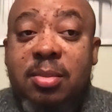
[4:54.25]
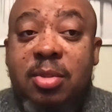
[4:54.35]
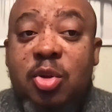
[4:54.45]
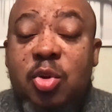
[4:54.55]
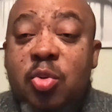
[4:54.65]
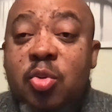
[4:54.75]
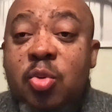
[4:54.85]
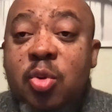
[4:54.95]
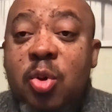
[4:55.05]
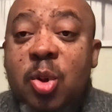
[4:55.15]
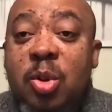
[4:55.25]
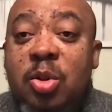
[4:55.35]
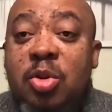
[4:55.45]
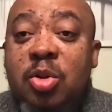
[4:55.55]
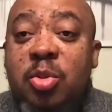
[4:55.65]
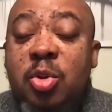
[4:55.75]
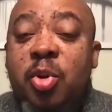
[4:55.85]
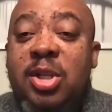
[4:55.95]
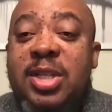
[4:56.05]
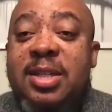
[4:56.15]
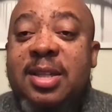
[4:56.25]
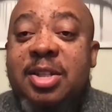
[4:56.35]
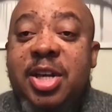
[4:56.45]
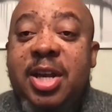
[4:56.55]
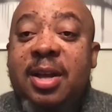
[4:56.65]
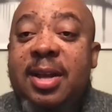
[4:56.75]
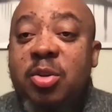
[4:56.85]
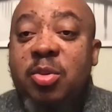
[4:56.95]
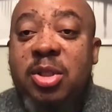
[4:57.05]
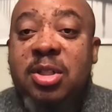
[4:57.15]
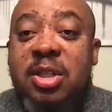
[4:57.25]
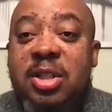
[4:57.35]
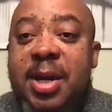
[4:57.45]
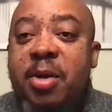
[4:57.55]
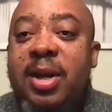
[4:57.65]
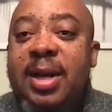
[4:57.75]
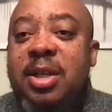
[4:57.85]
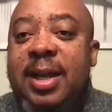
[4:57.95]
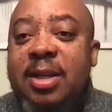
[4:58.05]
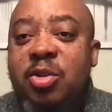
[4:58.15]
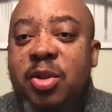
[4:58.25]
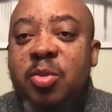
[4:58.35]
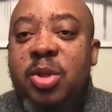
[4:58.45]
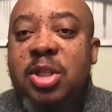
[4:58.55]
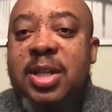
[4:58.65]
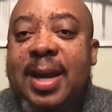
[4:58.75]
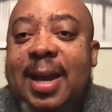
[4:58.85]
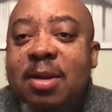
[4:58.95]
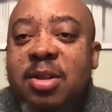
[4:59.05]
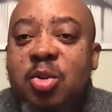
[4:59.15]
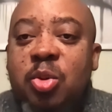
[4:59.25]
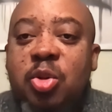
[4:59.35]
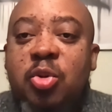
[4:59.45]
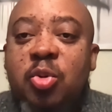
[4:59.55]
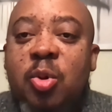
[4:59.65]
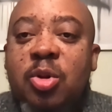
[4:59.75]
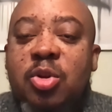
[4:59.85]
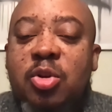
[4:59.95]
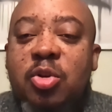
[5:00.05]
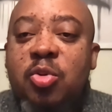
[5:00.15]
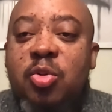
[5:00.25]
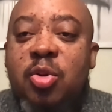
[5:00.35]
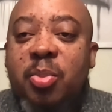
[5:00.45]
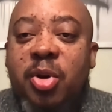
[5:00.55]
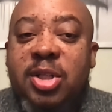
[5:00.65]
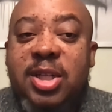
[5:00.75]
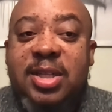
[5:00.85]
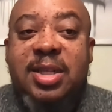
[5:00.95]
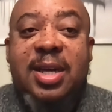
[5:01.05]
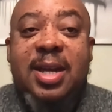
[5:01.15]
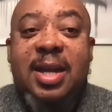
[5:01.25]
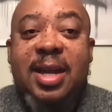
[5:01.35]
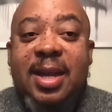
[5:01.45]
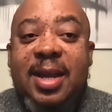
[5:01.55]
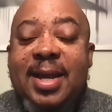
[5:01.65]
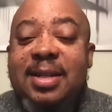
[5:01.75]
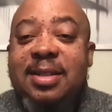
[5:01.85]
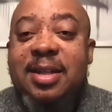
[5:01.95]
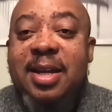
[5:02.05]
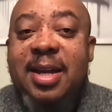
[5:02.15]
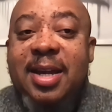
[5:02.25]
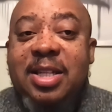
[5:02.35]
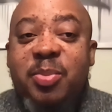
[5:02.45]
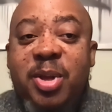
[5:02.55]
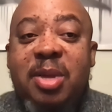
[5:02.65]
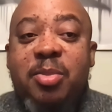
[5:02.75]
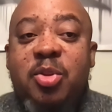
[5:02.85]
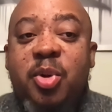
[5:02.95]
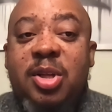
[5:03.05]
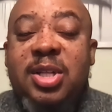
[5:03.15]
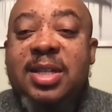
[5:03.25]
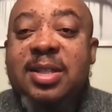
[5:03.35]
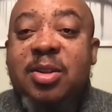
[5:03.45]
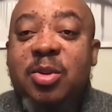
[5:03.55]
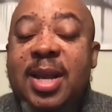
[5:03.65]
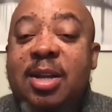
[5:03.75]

to process the GL entry, which is the general ledger entry, which the accountant will do once you do a process. And it's been able to process those